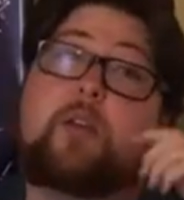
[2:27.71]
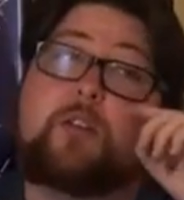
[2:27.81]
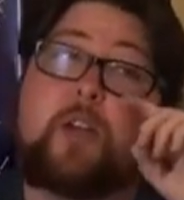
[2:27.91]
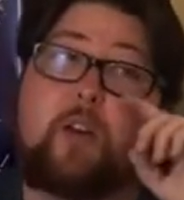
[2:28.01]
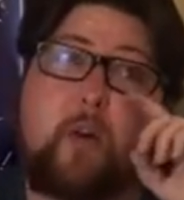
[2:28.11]

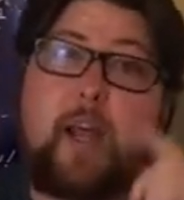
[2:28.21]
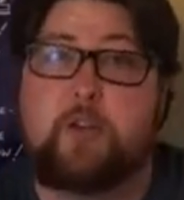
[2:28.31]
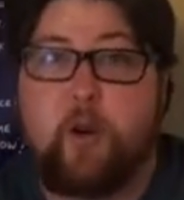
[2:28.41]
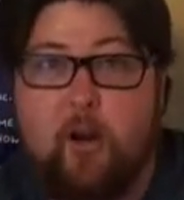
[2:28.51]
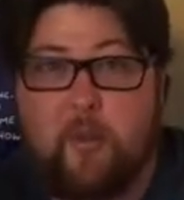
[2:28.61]
So
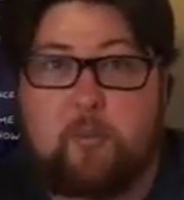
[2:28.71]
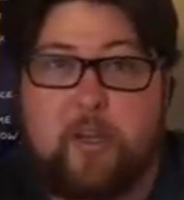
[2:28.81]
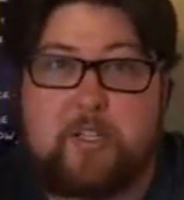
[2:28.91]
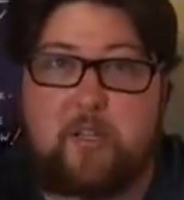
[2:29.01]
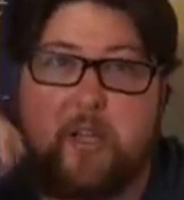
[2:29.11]
Andrew Garfield
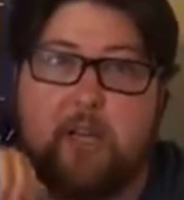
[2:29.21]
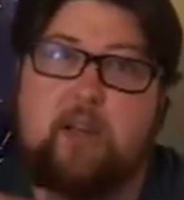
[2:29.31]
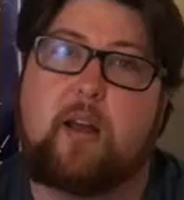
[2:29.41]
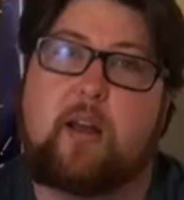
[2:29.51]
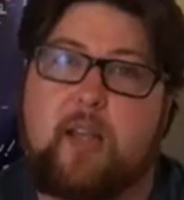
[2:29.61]
plays the
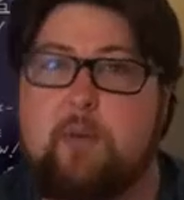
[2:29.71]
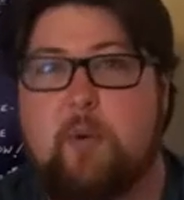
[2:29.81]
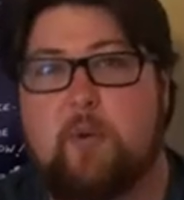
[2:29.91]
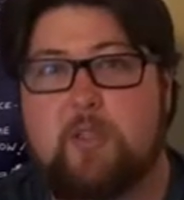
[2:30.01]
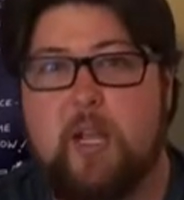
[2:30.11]
lead. I can't
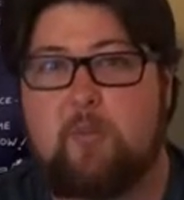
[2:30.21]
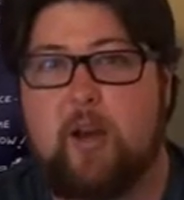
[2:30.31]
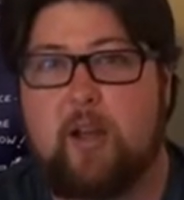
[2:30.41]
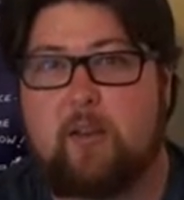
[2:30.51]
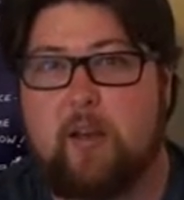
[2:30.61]
remember his name
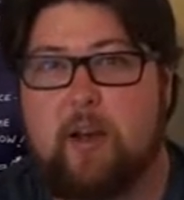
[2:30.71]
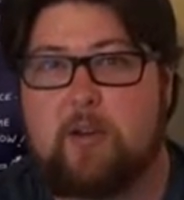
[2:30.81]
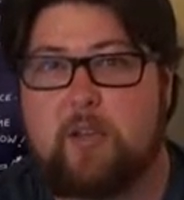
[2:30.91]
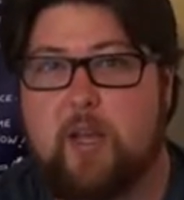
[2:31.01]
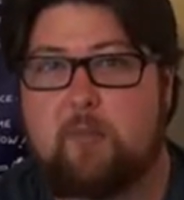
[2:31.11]
right now, the
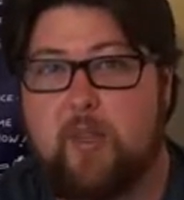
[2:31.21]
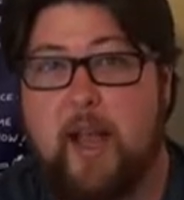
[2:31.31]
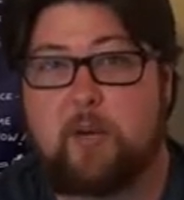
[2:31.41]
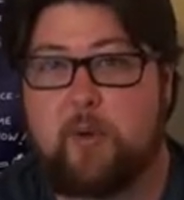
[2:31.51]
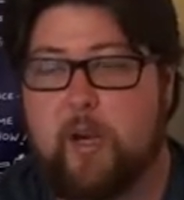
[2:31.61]
character's name, the
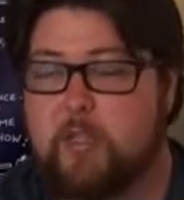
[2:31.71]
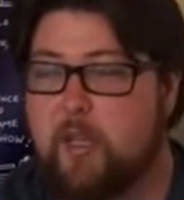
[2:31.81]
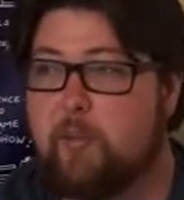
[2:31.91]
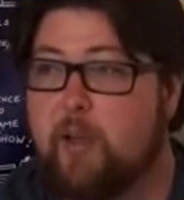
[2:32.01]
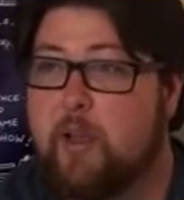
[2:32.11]
actual guy's
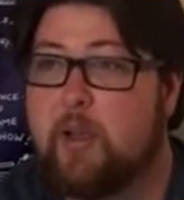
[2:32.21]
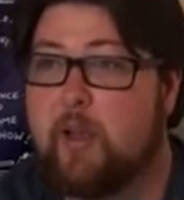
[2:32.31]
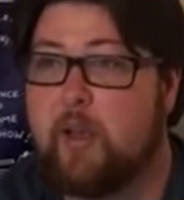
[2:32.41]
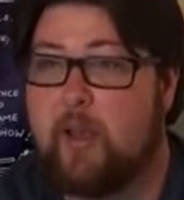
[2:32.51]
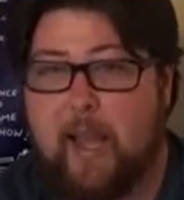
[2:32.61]
name.
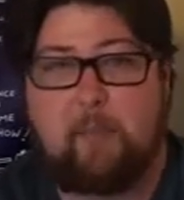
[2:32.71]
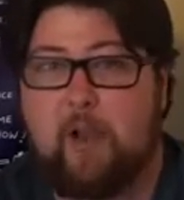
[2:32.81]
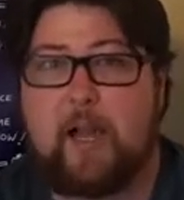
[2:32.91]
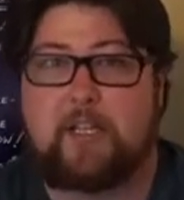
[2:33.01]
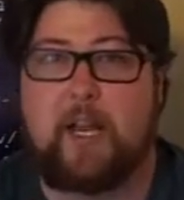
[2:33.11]
And I'm
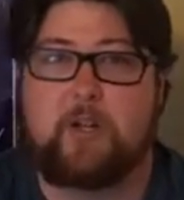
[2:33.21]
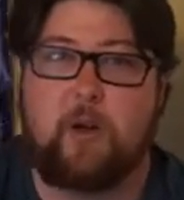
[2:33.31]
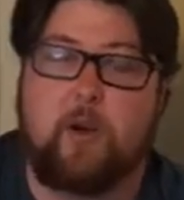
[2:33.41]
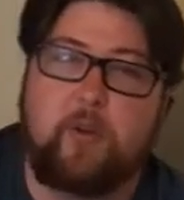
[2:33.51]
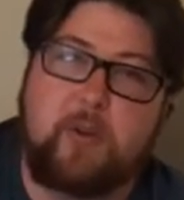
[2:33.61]
glad to see Andrew
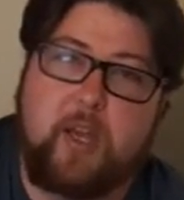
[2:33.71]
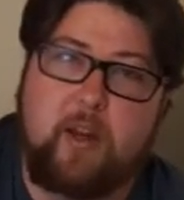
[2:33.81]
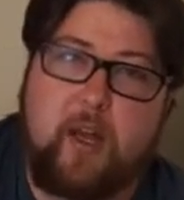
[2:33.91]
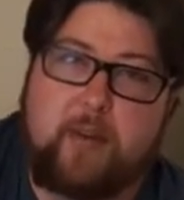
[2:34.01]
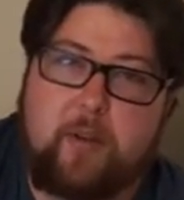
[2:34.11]
Garfield getting
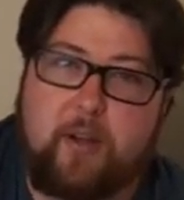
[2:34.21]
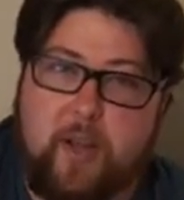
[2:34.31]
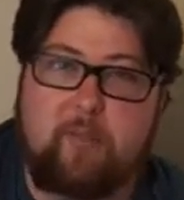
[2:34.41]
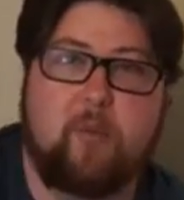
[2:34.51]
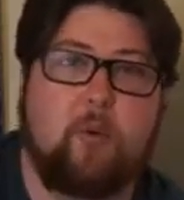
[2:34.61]
a lot of
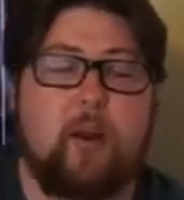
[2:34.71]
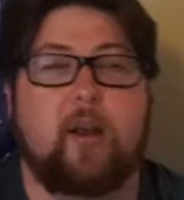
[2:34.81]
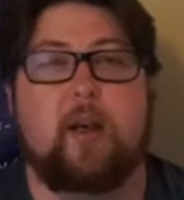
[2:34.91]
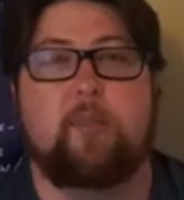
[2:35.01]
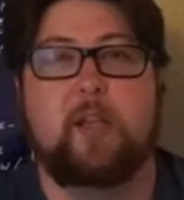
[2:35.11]
acclaim for it.
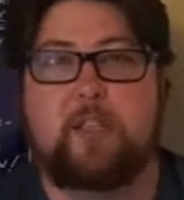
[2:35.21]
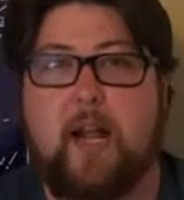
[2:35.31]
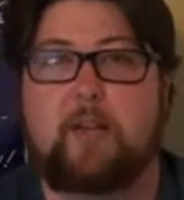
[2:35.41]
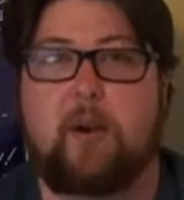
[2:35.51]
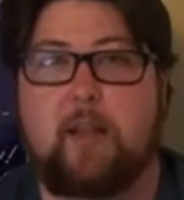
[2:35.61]
He's an
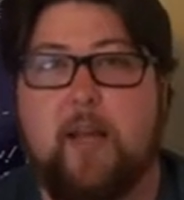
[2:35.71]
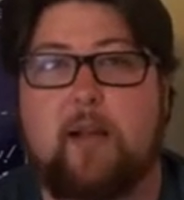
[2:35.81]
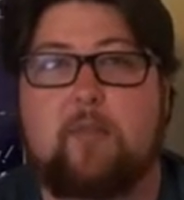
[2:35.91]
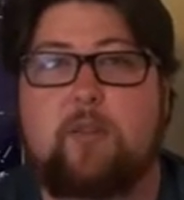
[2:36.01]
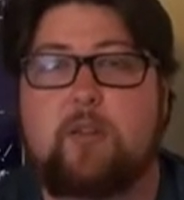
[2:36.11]
actor I
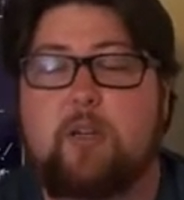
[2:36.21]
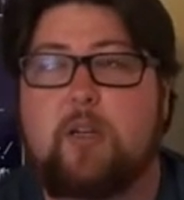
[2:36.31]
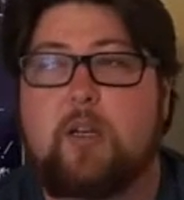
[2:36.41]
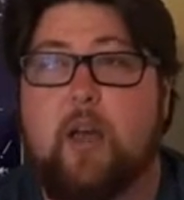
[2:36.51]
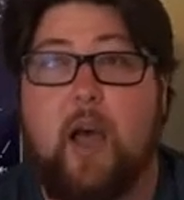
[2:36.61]
loved.
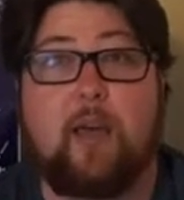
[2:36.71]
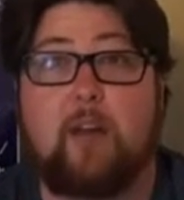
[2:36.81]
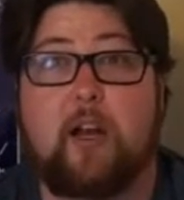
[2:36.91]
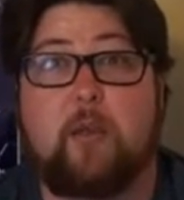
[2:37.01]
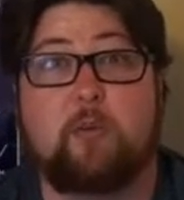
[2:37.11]
I
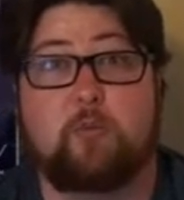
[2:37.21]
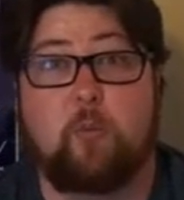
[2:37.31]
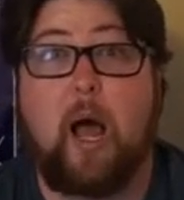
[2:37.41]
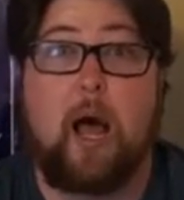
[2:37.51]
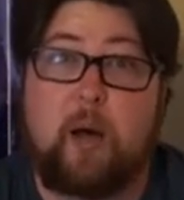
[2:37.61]
thought he was
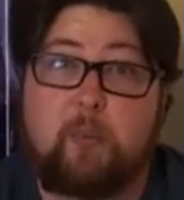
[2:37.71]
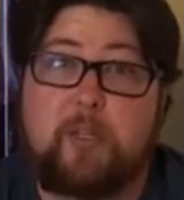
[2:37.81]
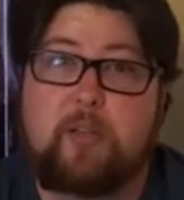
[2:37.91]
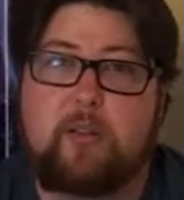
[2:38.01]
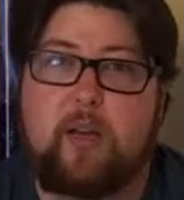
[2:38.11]
robbed
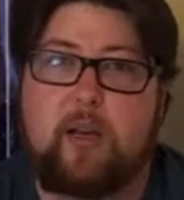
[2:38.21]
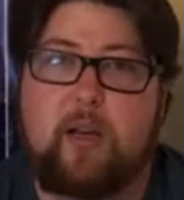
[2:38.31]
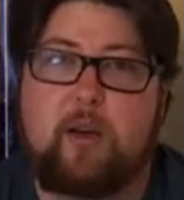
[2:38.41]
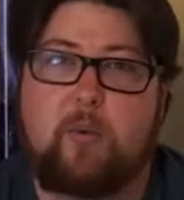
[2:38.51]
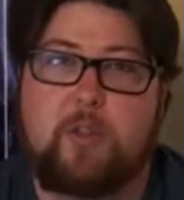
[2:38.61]

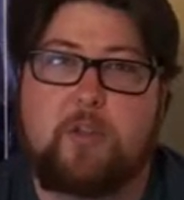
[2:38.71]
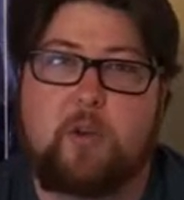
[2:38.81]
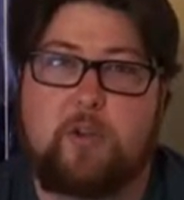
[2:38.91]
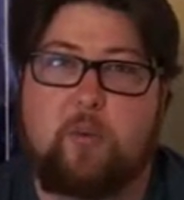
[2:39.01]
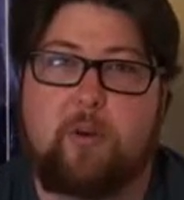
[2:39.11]
when The
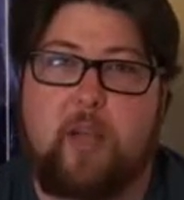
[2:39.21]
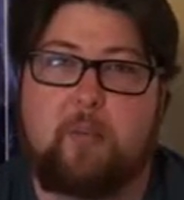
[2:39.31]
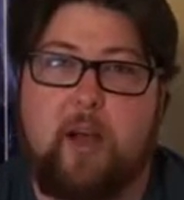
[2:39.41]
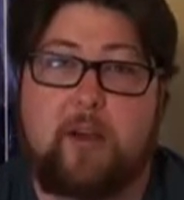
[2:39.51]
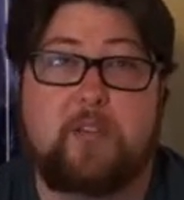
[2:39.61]
Social Network
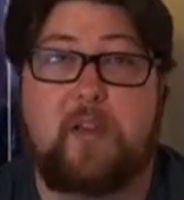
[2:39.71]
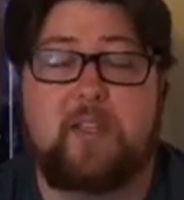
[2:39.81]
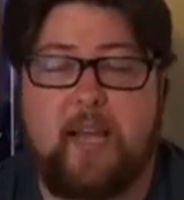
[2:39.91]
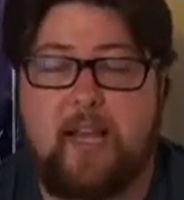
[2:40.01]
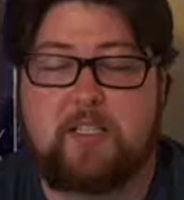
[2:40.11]
came out. He's
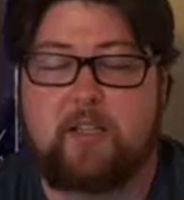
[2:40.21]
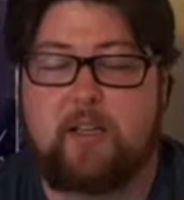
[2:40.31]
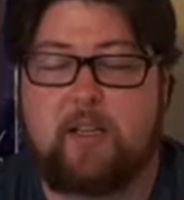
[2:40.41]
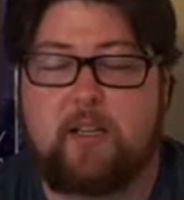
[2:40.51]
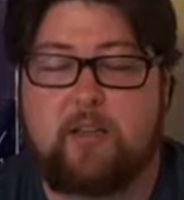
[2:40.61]
fantastic
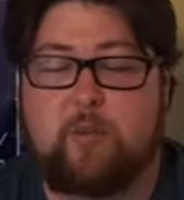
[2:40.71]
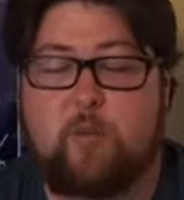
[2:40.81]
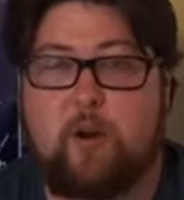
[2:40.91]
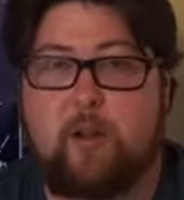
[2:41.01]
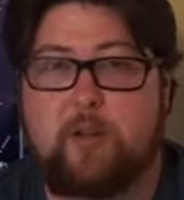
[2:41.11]
as
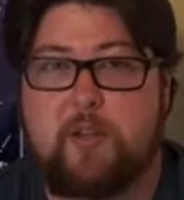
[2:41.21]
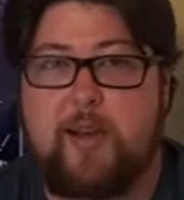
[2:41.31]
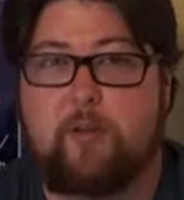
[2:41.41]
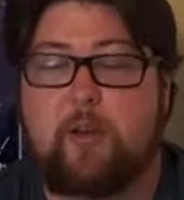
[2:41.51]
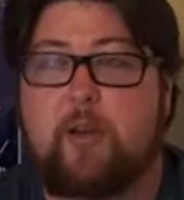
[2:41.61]
Eduardo
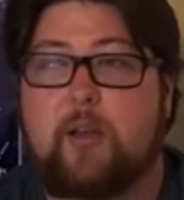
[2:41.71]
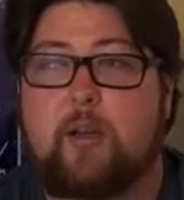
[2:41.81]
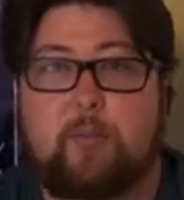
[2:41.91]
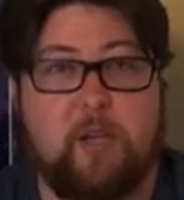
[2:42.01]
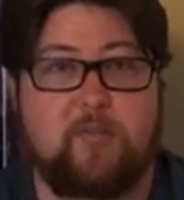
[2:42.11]
Saverin,
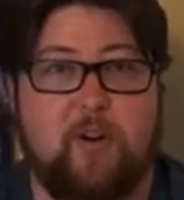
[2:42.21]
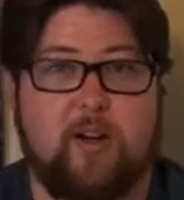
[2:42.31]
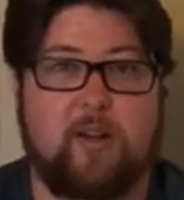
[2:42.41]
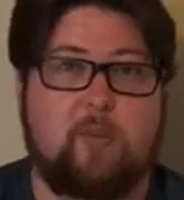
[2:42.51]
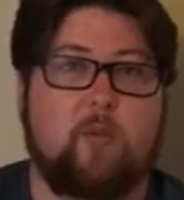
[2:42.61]
the best friend
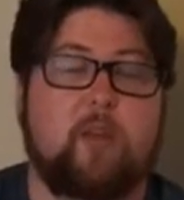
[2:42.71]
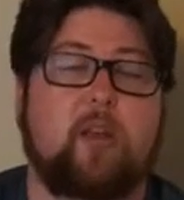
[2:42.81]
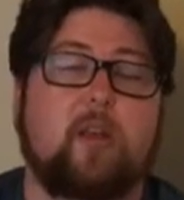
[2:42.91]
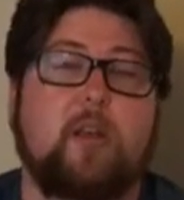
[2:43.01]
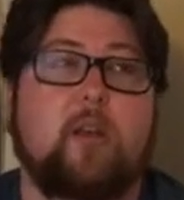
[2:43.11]
in that movie.